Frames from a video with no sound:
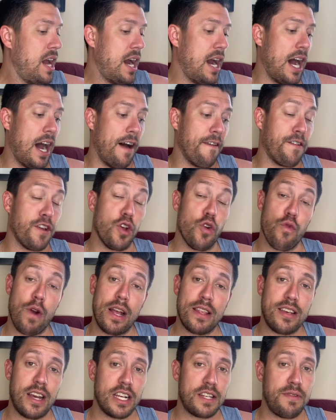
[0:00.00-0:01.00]
For you
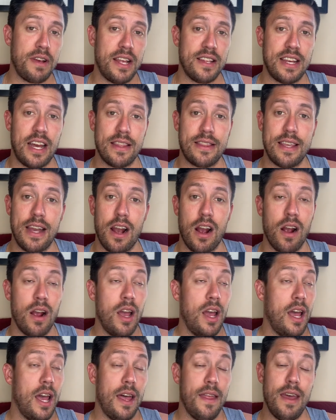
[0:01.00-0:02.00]
Red Sox fans out
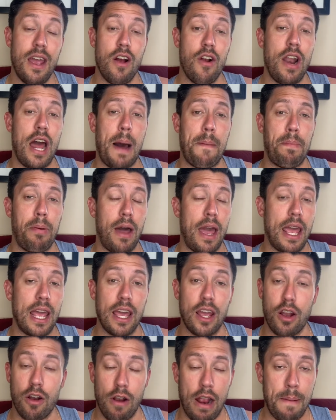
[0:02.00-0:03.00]
there, they are not
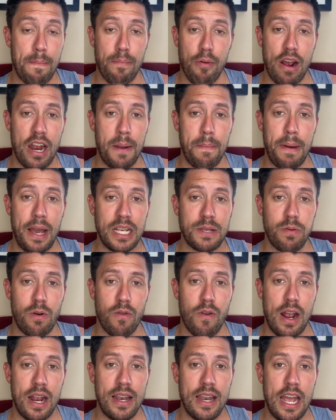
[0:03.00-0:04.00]
playing a great brand of
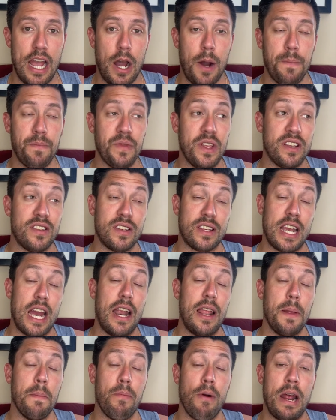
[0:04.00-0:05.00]
baseball right now. This is
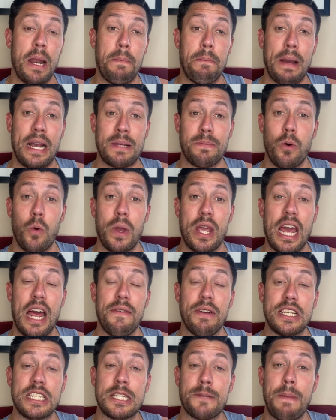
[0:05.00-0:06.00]
kind of the brand of baseball we kind
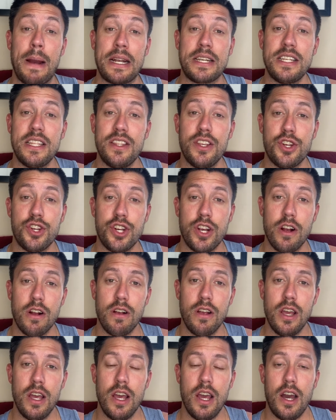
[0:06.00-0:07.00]
of expected this
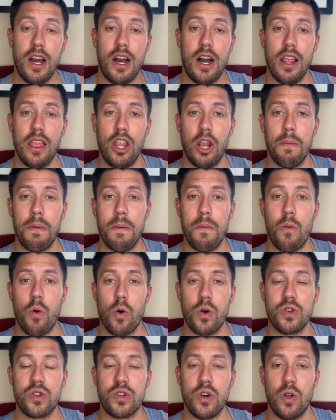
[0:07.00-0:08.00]
year a little bit
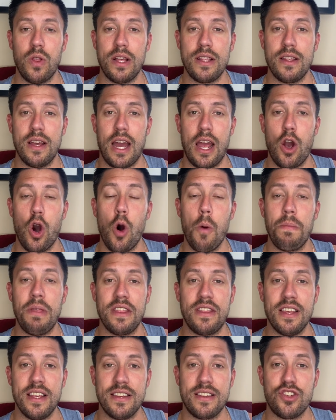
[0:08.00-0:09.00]
more. So I hope
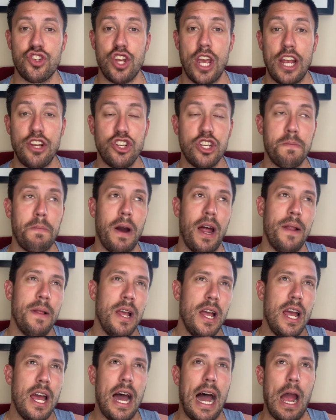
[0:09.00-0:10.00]
that this changes. But
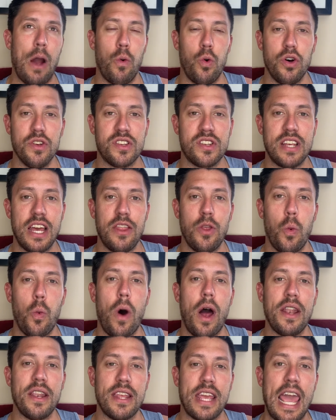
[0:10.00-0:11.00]
I will say the
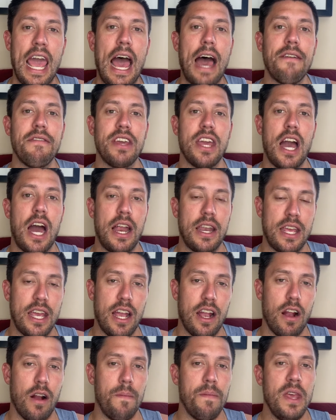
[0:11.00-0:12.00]
one caveat
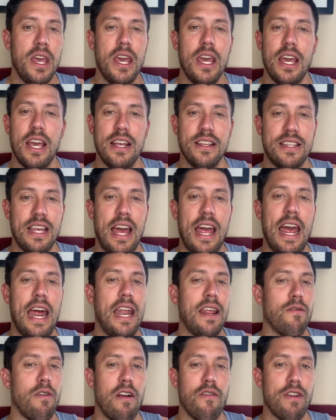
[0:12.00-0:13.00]
here is that
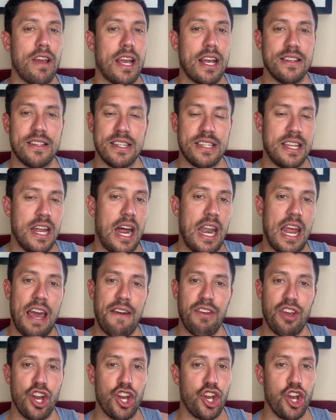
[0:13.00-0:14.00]
Eddie Rodriguez is not
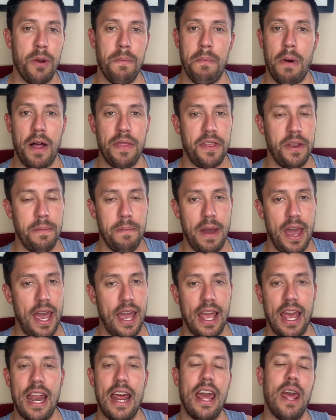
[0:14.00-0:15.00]
having a good month in
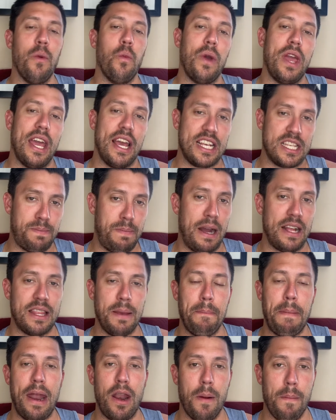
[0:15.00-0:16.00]
May, and we expect
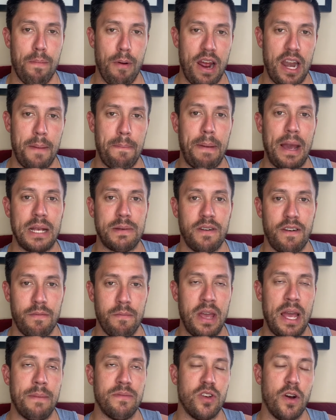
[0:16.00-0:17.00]
a better brand of baseball
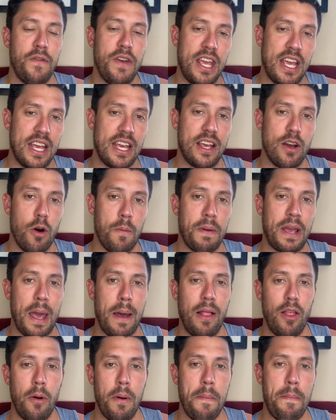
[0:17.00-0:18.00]
from him. So if he can go get
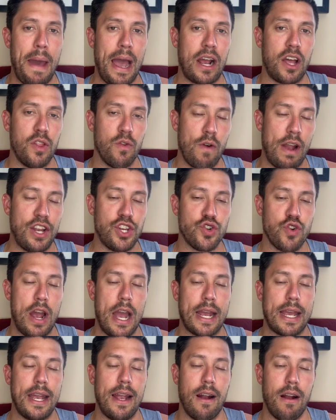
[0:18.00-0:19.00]
a little bit back on the right
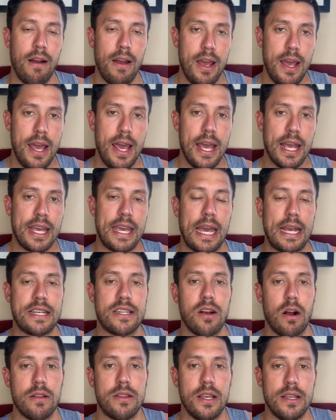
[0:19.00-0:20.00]
track here,
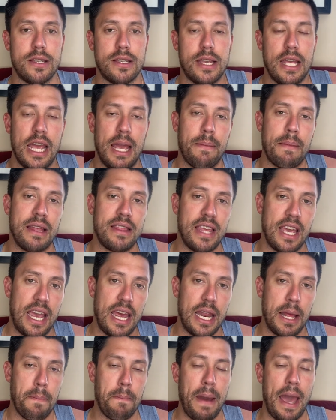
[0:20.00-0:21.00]
kickstart this team, get the
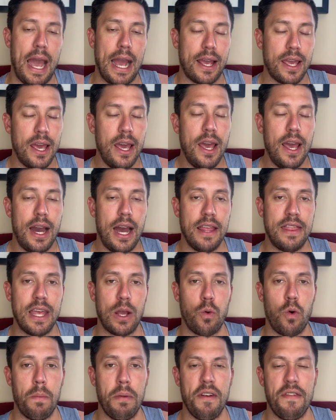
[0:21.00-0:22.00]
hitting back, I
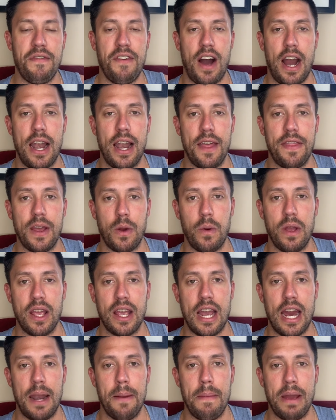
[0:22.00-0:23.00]
think we'll be fine. I think we
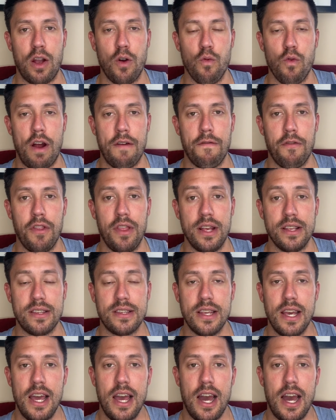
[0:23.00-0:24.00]
can kind of make a run for this.